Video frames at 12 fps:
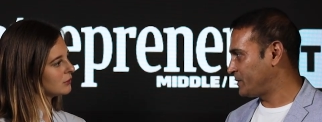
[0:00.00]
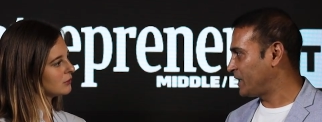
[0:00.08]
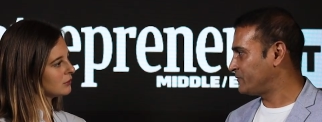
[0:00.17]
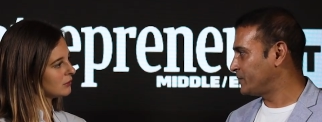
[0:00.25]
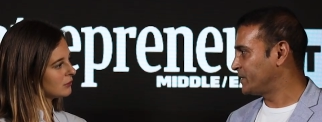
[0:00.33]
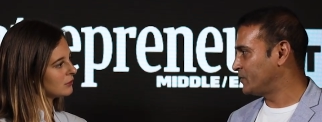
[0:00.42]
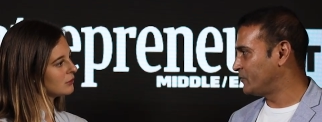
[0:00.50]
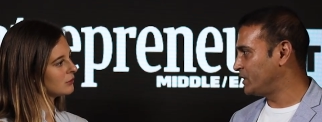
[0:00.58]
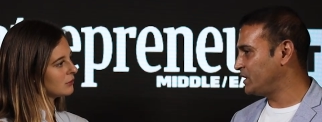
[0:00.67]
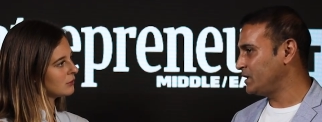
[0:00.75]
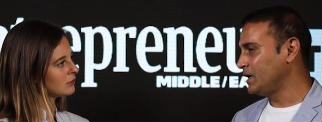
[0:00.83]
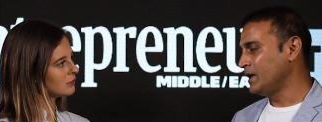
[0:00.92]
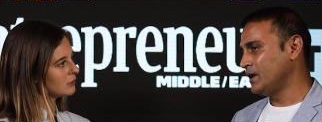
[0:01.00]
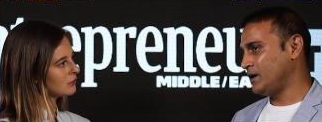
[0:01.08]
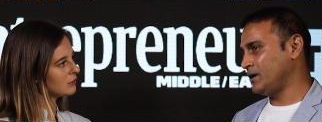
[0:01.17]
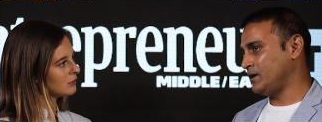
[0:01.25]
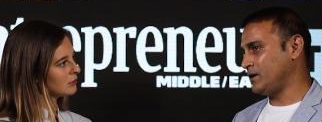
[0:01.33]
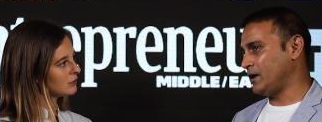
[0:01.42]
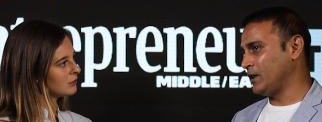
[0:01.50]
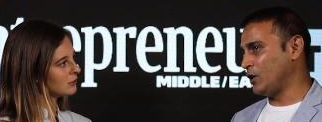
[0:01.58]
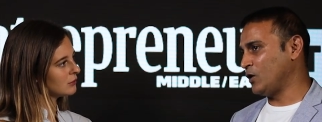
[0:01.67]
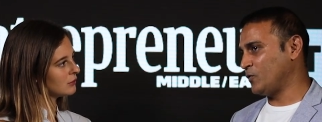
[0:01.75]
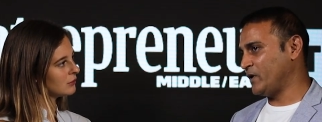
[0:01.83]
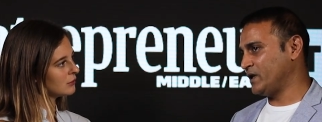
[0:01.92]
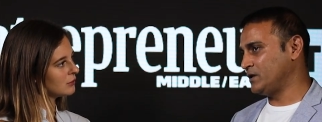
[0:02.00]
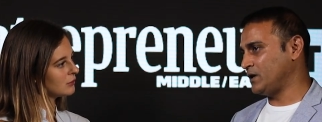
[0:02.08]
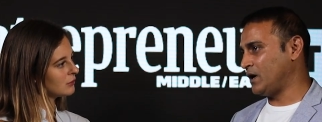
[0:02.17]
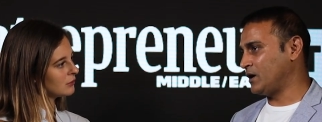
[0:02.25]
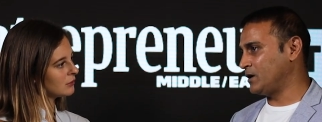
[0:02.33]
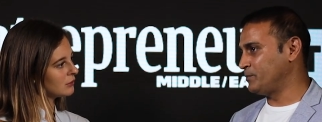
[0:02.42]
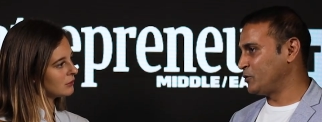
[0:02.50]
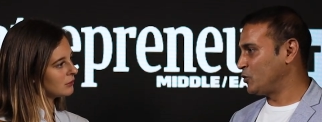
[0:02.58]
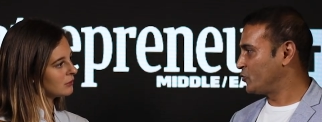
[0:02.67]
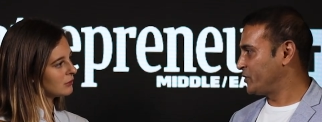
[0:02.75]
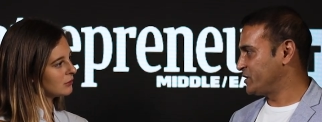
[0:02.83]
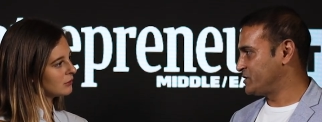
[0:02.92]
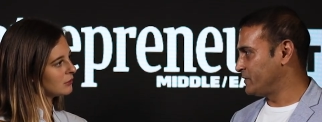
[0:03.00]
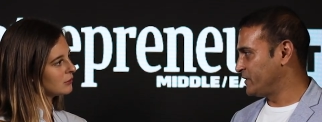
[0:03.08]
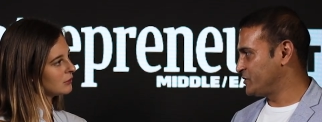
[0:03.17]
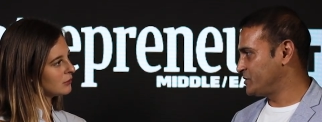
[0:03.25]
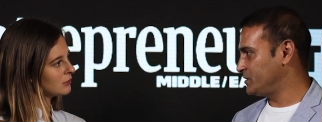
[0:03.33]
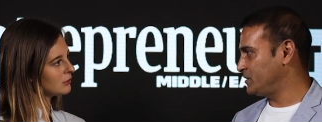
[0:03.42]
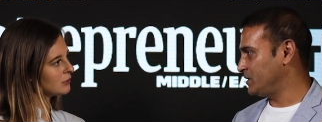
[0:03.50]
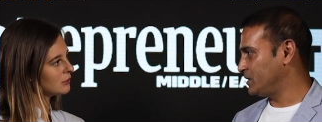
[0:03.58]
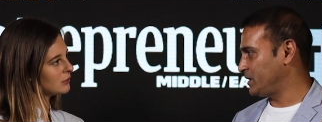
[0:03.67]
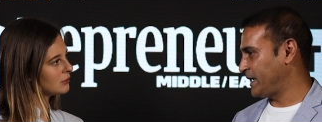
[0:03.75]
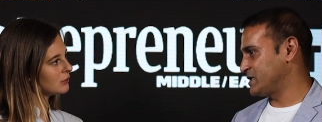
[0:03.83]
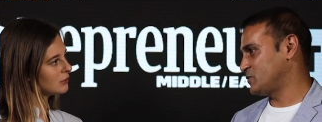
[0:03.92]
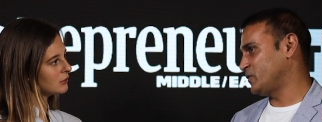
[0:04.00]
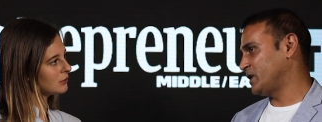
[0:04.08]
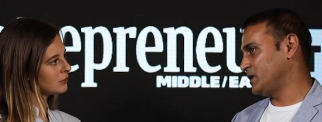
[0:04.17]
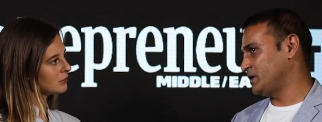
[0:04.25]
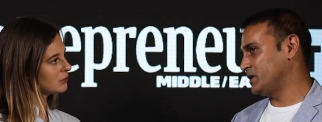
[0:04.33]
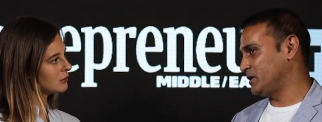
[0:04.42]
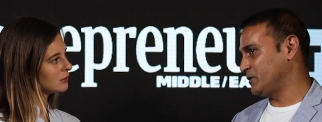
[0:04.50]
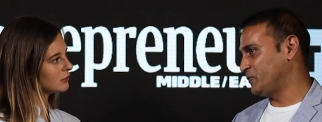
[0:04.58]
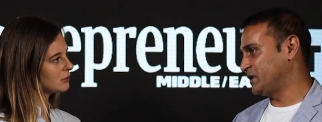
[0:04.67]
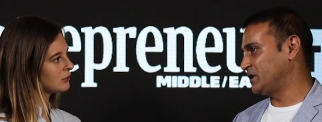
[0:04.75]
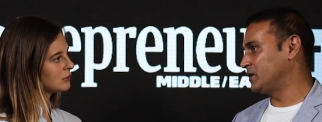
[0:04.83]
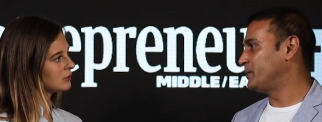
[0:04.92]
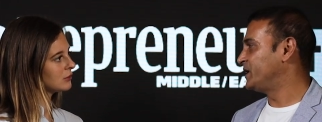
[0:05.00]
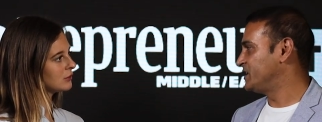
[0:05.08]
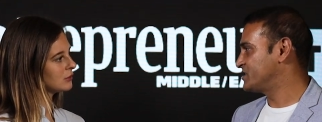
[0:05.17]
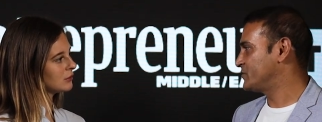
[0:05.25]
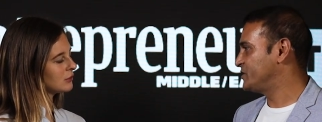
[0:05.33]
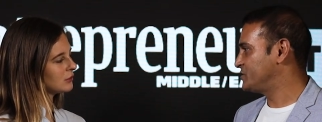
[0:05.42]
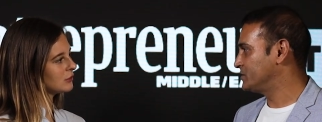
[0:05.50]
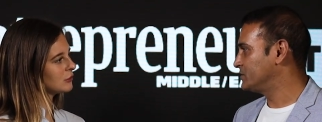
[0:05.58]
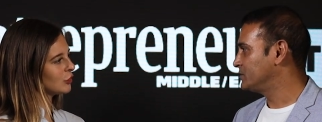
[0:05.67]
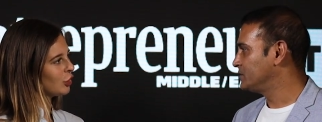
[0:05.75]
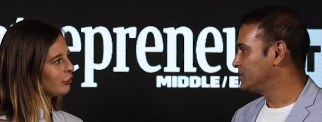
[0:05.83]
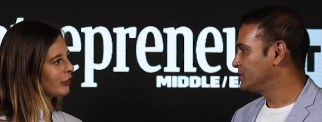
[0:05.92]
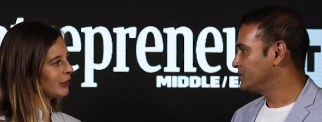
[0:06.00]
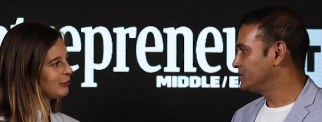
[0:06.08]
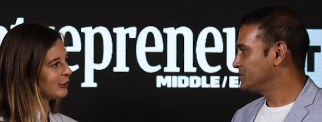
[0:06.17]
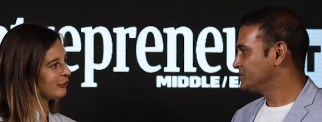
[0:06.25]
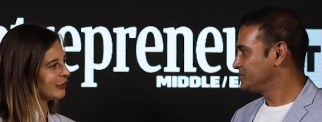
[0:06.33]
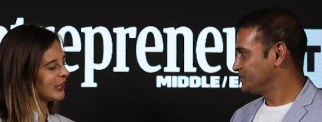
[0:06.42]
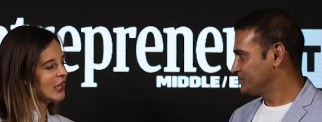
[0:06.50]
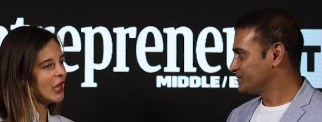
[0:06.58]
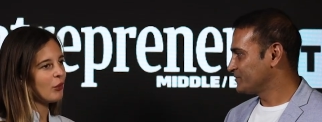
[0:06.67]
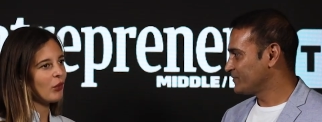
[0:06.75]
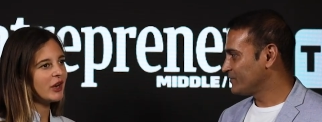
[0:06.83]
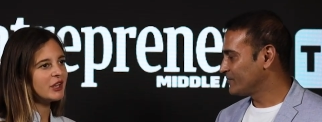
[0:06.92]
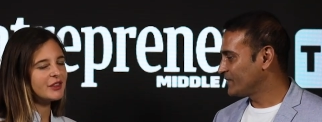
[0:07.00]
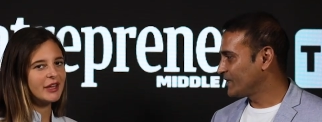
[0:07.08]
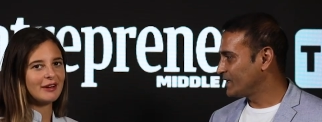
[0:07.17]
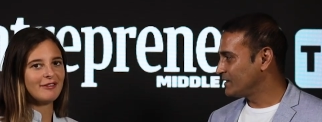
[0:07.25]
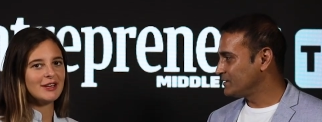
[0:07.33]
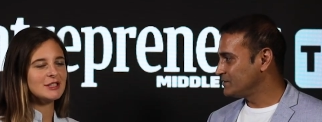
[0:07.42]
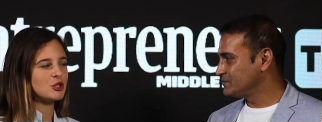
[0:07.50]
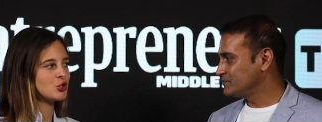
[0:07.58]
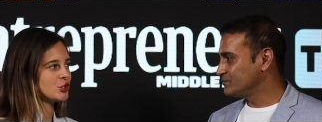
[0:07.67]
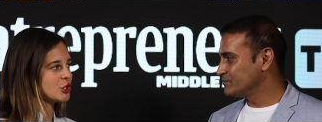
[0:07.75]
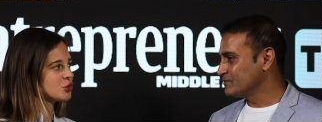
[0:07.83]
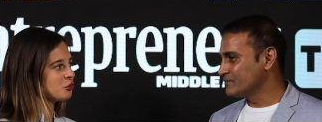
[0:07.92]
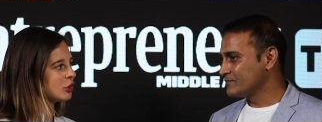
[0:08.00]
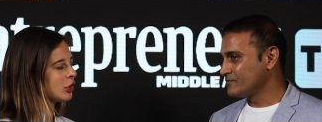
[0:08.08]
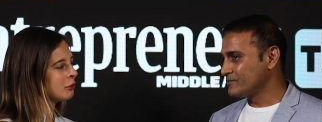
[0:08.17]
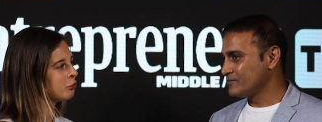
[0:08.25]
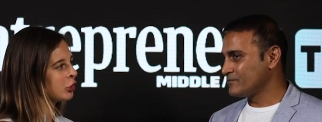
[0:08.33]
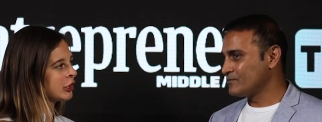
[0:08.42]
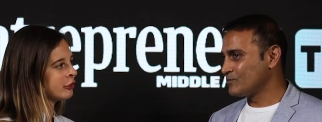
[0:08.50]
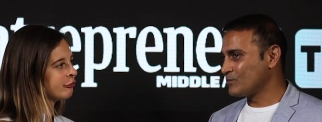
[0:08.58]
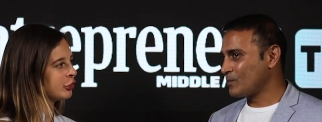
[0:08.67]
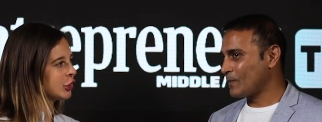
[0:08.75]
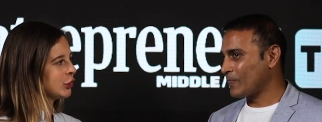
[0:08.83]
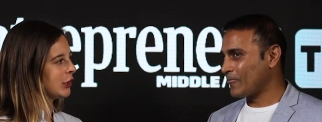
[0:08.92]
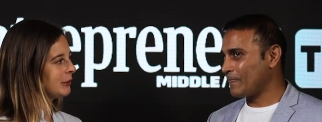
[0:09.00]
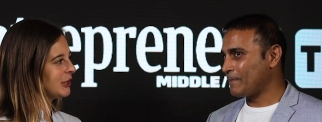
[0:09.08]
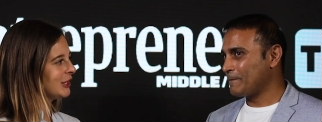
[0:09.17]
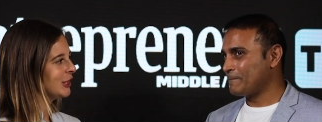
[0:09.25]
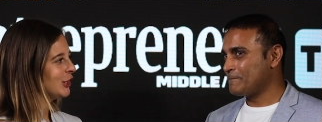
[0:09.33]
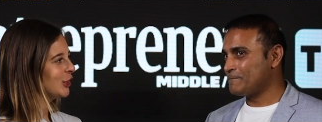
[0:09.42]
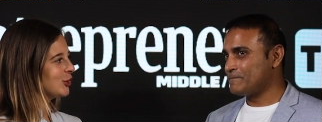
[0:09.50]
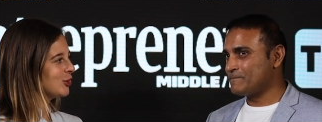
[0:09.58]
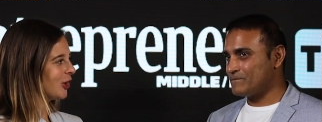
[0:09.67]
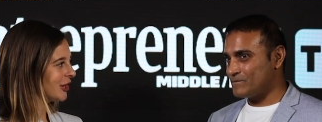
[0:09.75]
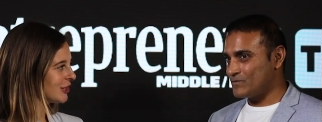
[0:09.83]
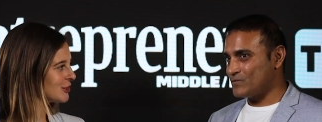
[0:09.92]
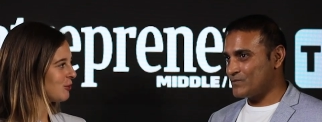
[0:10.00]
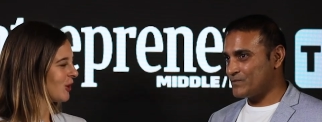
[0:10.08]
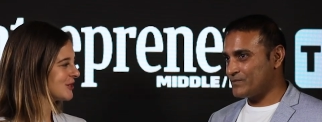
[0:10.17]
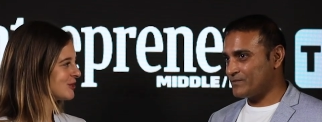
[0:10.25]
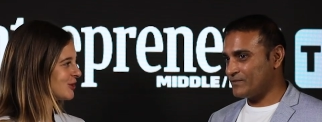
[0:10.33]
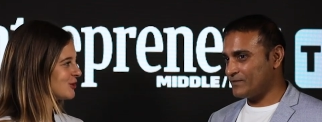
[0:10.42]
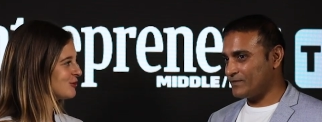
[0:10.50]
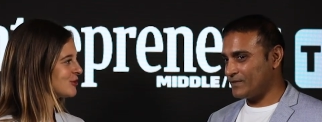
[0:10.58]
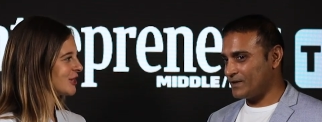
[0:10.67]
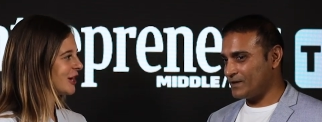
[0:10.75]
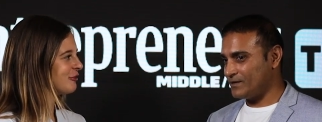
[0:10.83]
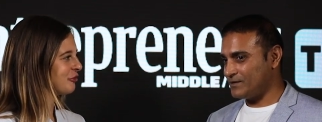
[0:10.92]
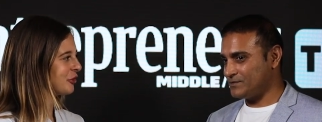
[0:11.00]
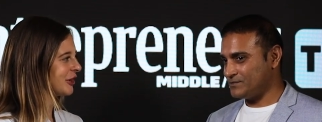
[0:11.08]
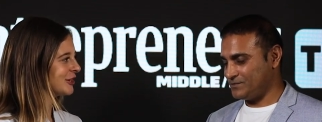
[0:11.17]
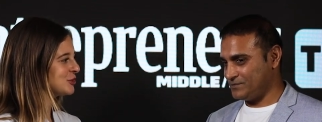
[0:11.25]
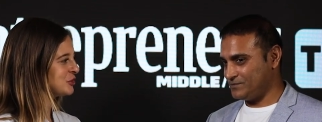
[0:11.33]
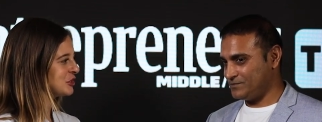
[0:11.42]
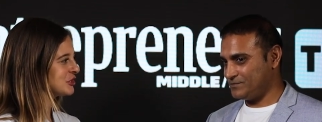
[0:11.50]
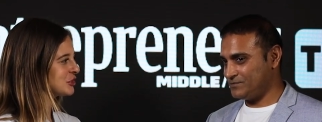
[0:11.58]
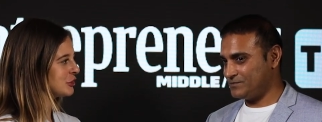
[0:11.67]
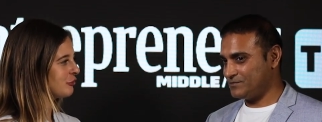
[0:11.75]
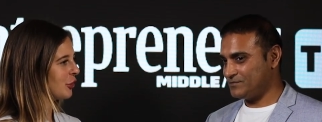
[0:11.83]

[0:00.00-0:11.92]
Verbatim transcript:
Speaker 1: tech platform in the world uh, along with our brokerage division uh, as well uh, within the Middle East region.
Speaker 2: All right, perfect. And why do you think events such as this one are important for you? I mean, you are the sponsor, as you said, for two years in